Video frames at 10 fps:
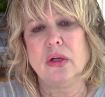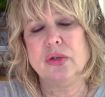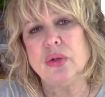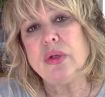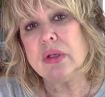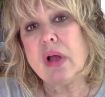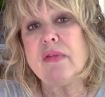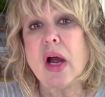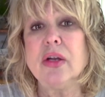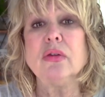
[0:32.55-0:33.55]
Do you
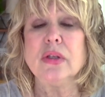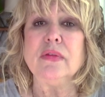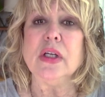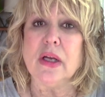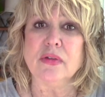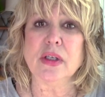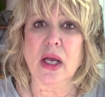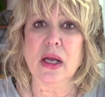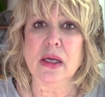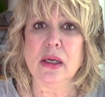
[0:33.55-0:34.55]
love how you're living every
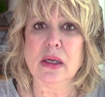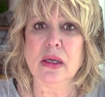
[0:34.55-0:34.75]
day?